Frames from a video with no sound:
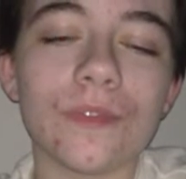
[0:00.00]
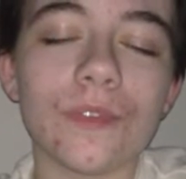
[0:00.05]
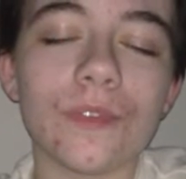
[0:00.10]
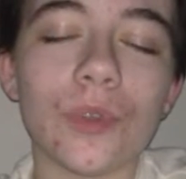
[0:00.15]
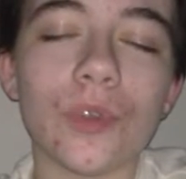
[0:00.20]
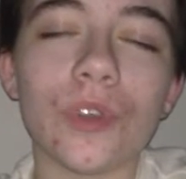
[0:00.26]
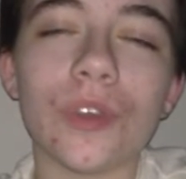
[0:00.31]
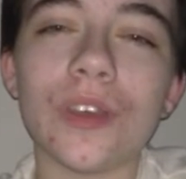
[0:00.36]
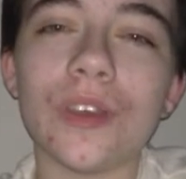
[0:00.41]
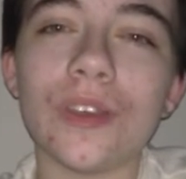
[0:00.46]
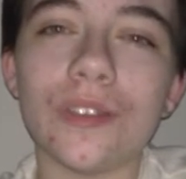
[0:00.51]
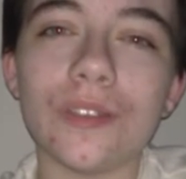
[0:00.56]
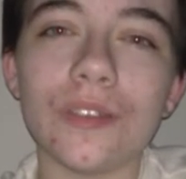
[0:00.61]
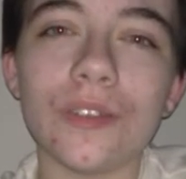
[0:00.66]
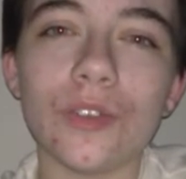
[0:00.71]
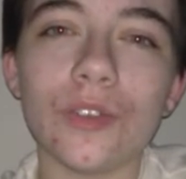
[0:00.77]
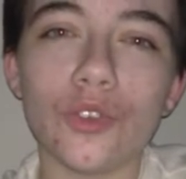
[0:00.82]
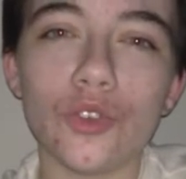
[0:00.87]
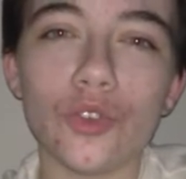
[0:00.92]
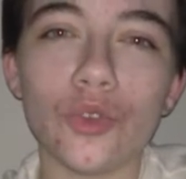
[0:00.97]
very
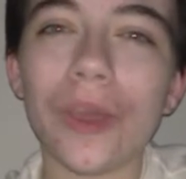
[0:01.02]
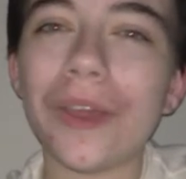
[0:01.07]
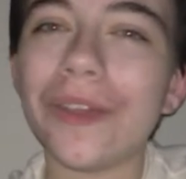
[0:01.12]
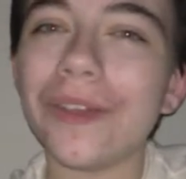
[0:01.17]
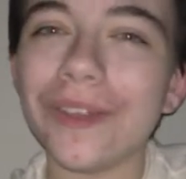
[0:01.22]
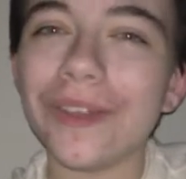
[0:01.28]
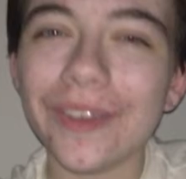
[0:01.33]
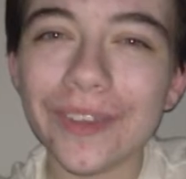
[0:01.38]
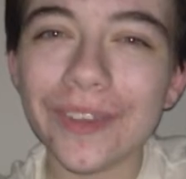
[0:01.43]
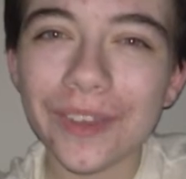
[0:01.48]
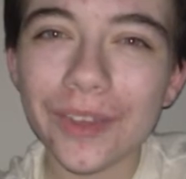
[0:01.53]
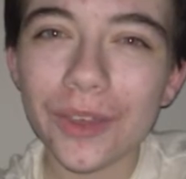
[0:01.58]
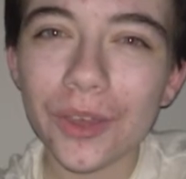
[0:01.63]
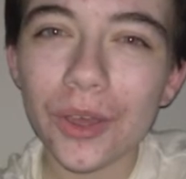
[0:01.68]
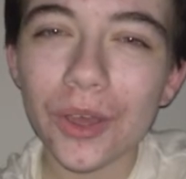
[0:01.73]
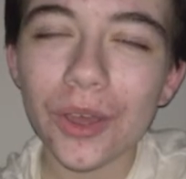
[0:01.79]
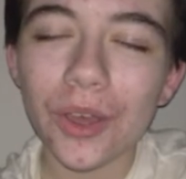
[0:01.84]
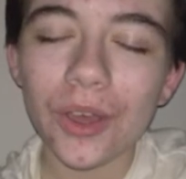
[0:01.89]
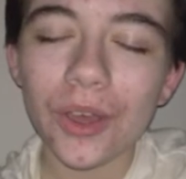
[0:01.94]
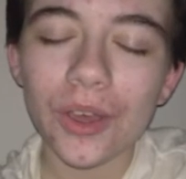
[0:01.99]
trend
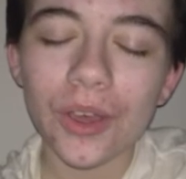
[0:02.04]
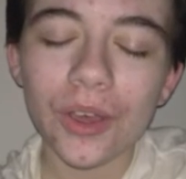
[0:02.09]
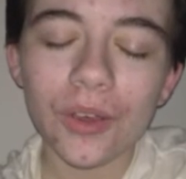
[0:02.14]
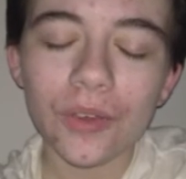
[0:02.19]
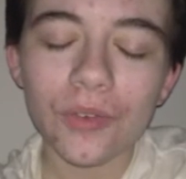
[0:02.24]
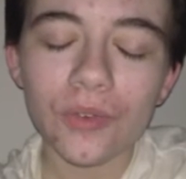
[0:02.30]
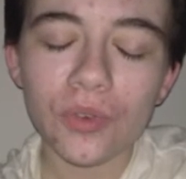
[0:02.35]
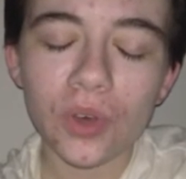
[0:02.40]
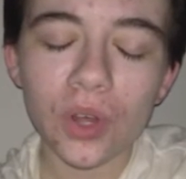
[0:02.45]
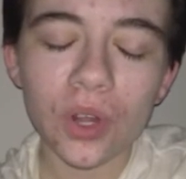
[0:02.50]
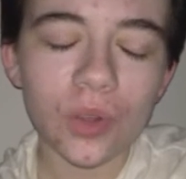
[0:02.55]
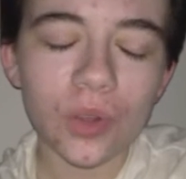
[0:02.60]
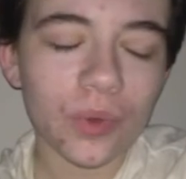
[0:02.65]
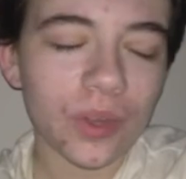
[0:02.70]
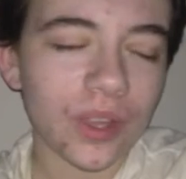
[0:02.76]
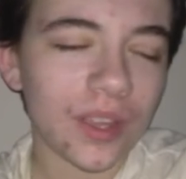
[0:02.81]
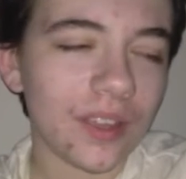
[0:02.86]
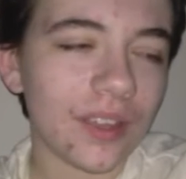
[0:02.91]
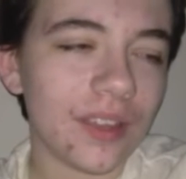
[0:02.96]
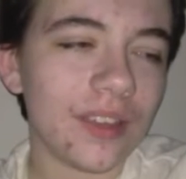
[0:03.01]

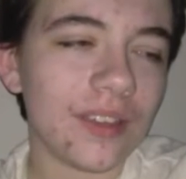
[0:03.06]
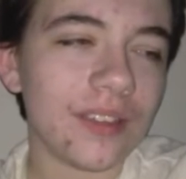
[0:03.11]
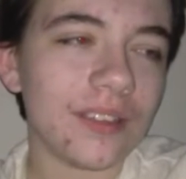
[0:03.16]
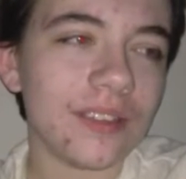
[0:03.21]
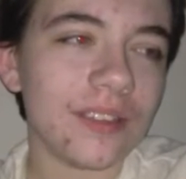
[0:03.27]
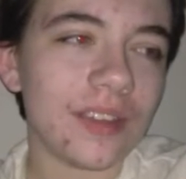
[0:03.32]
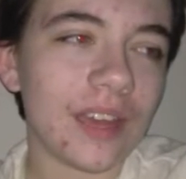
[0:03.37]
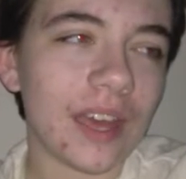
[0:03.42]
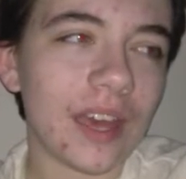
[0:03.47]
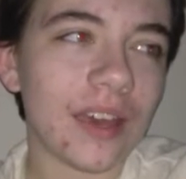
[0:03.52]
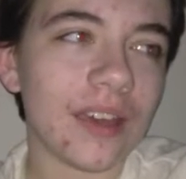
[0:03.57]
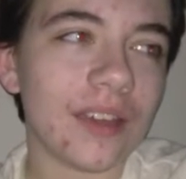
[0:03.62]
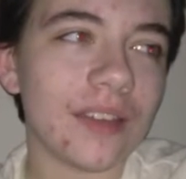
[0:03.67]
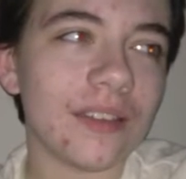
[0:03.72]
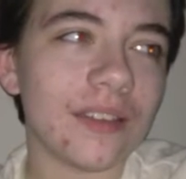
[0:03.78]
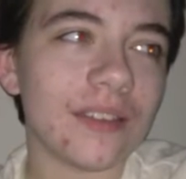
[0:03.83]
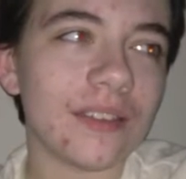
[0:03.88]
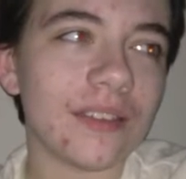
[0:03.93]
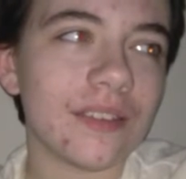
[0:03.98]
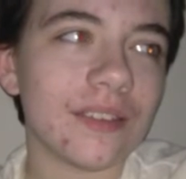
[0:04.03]
following, in that
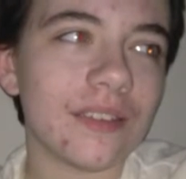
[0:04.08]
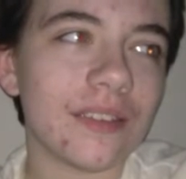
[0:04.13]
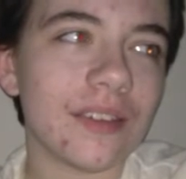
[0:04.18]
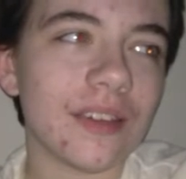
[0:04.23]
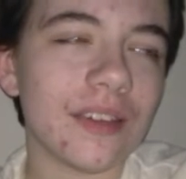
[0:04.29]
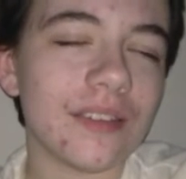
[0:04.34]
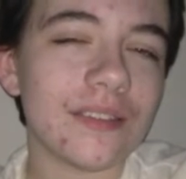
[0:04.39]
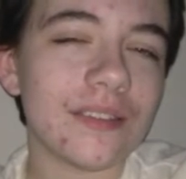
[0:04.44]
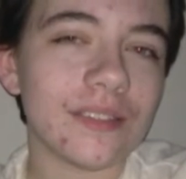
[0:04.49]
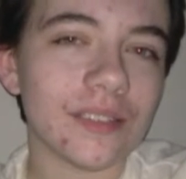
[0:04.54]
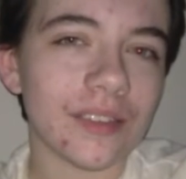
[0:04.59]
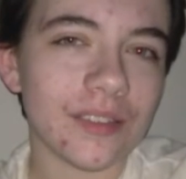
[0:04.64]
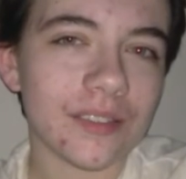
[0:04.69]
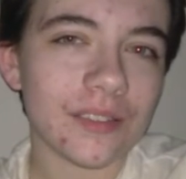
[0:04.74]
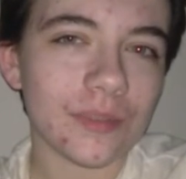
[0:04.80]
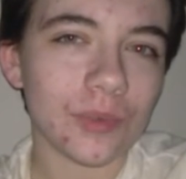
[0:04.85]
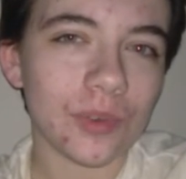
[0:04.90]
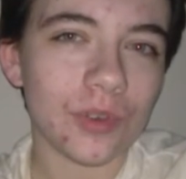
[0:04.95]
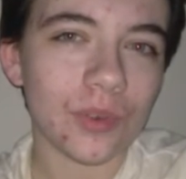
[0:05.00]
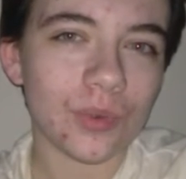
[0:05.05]
I saw
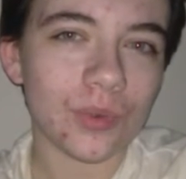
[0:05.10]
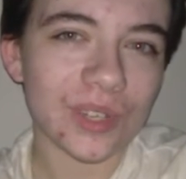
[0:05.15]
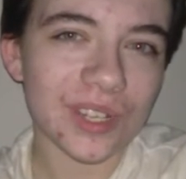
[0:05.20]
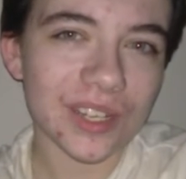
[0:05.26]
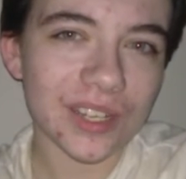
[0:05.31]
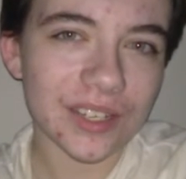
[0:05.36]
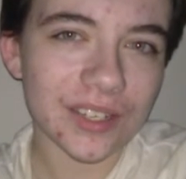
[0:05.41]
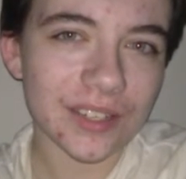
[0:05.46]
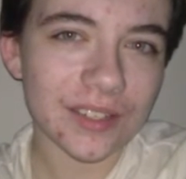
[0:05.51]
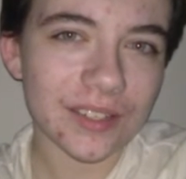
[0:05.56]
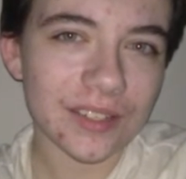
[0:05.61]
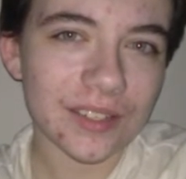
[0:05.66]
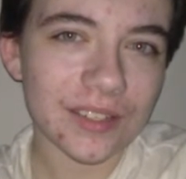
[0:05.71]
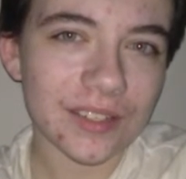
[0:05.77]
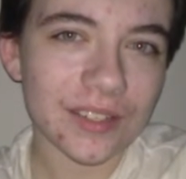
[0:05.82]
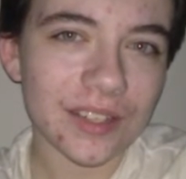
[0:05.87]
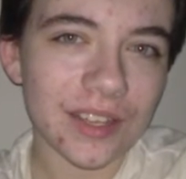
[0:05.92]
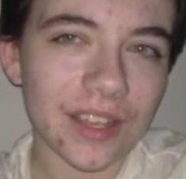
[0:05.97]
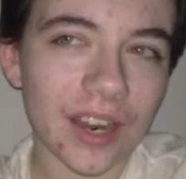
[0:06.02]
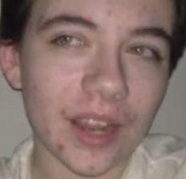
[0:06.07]
someone who did it
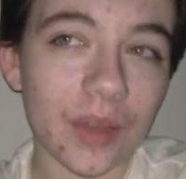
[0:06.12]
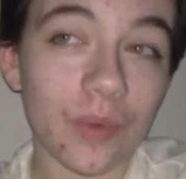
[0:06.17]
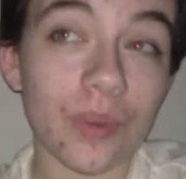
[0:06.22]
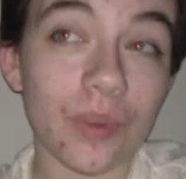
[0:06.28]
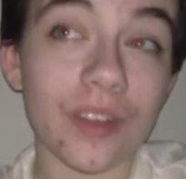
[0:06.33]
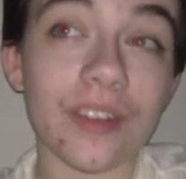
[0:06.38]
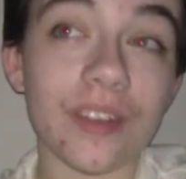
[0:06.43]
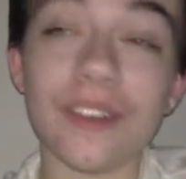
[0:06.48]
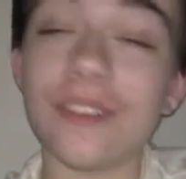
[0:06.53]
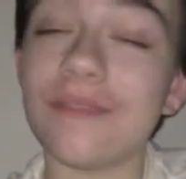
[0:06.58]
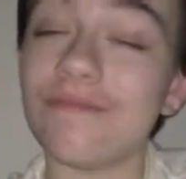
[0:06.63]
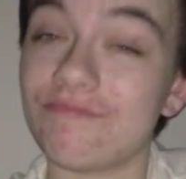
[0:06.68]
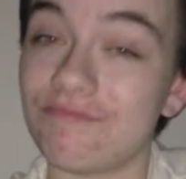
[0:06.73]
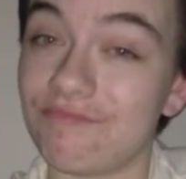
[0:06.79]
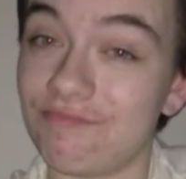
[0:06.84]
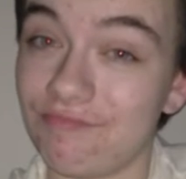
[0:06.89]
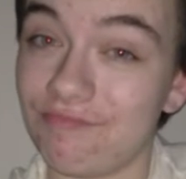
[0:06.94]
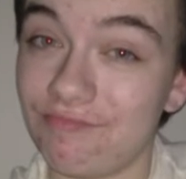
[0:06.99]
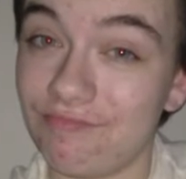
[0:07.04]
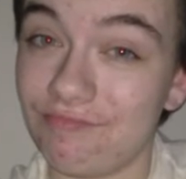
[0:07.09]
and I went,
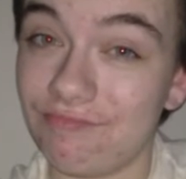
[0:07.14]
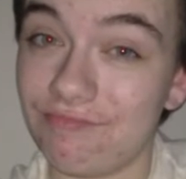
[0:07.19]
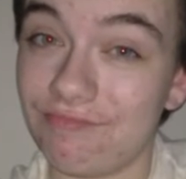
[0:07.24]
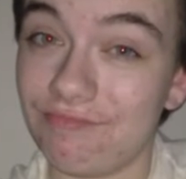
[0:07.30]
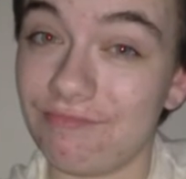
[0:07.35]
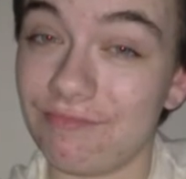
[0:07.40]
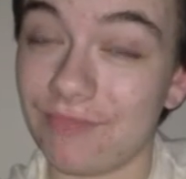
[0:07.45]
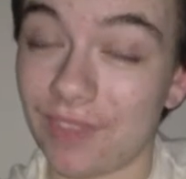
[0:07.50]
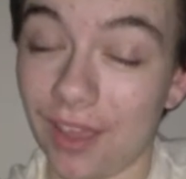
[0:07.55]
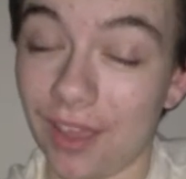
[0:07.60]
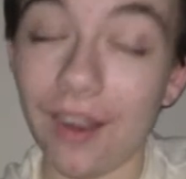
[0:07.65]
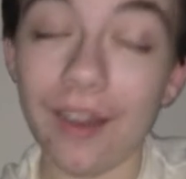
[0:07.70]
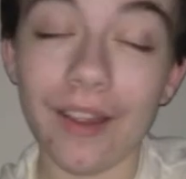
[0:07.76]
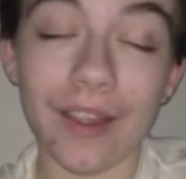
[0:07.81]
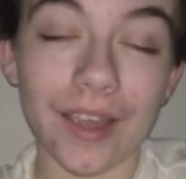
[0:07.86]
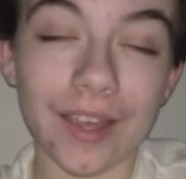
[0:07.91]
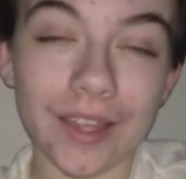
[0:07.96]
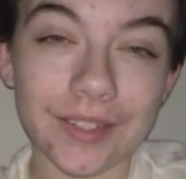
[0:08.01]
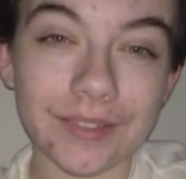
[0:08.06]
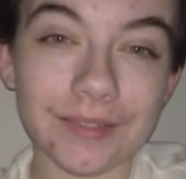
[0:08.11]
all
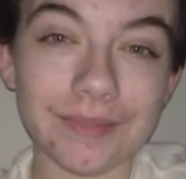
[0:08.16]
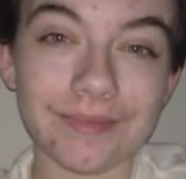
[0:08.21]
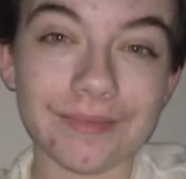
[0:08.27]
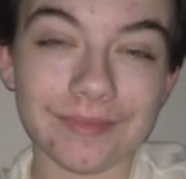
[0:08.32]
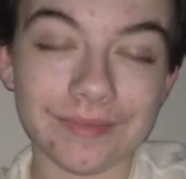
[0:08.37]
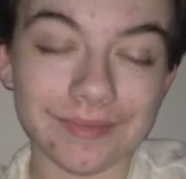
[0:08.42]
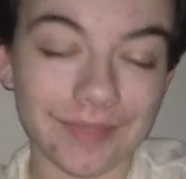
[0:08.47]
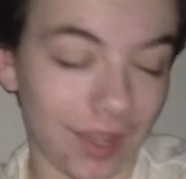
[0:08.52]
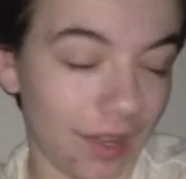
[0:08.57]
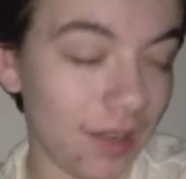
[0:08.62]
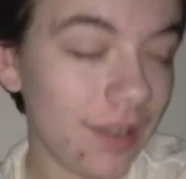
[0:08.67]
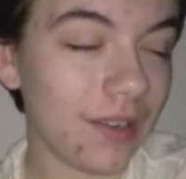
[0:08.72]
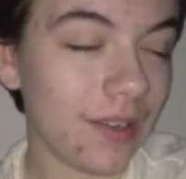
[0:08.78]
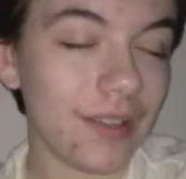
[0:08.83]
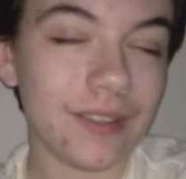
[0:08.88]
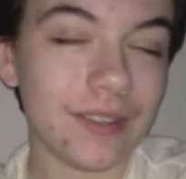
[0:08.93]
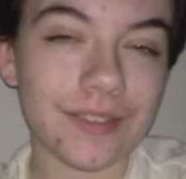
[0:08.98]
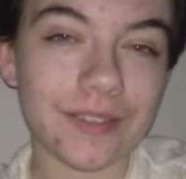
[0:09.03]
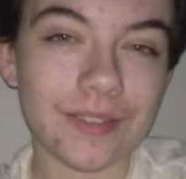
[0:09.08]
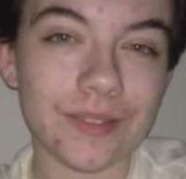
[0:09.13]
right,
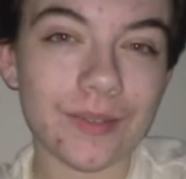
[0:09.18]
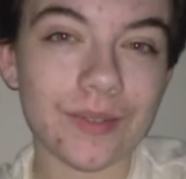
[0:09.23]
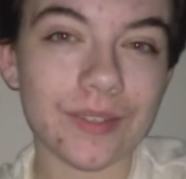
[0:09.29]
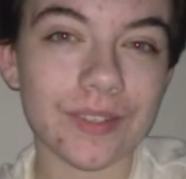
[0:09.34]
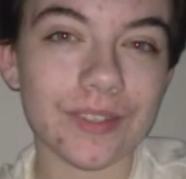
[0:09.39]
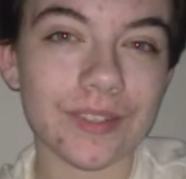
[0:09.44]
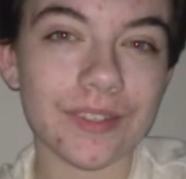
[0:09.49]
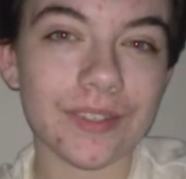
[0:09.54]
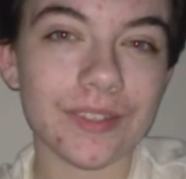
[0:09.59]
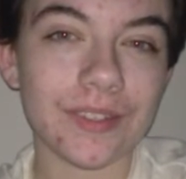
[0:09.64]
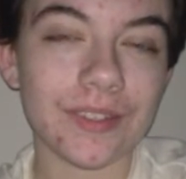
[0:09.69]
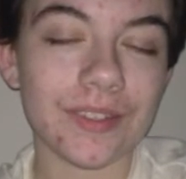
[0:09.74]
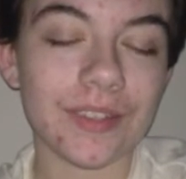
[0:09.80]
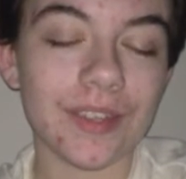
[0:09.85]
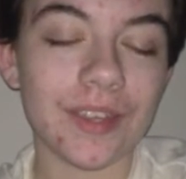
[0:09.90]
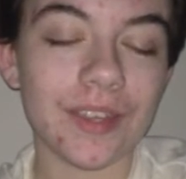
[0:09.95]
let's do this.